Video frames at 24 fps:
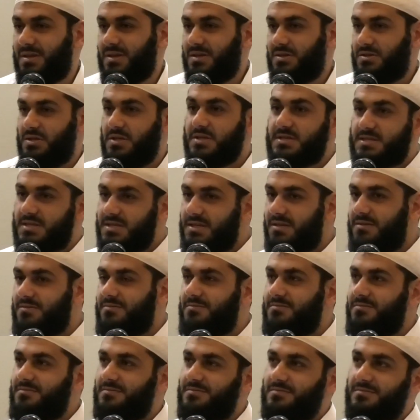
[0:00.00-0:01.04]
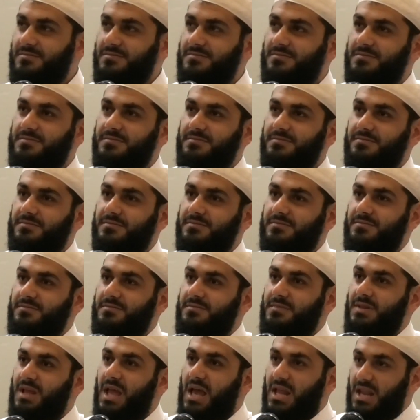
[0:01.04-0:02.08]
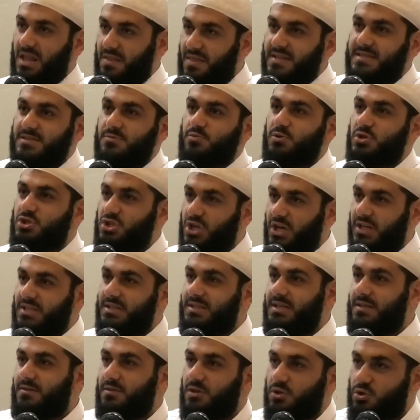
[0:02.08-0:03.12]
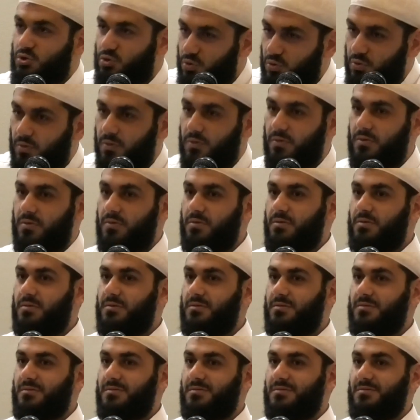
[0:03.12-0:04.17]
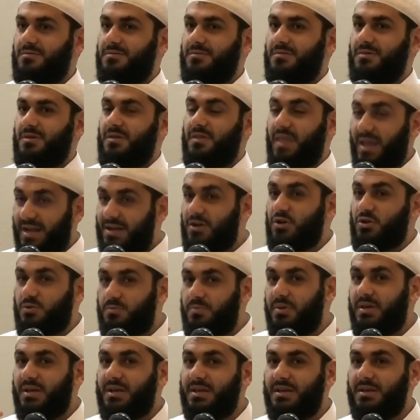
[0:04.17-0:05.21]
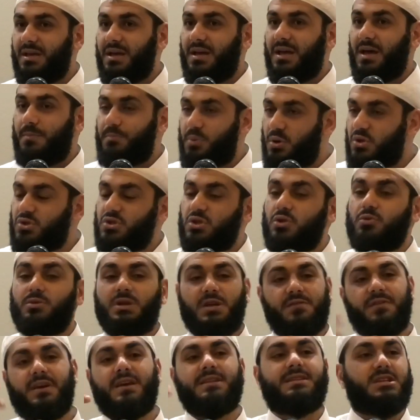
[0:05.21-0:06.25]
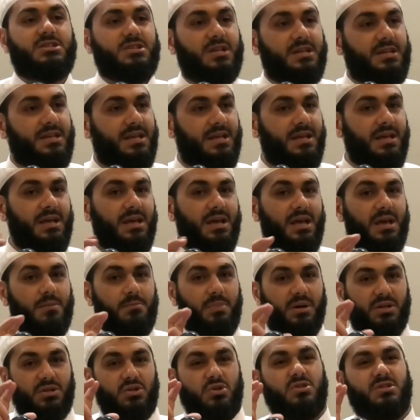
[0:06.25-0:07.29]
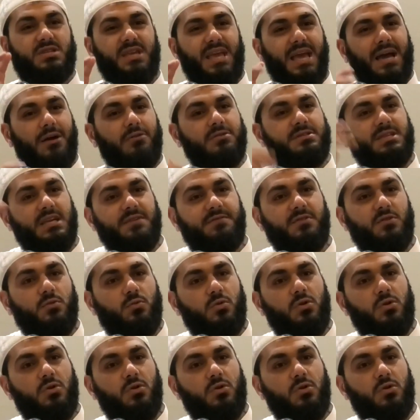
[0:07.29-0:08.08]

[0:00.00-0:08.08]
Do you see? That's rejecting the truth. That could be a person who never enter Jannah. But do you see how it's even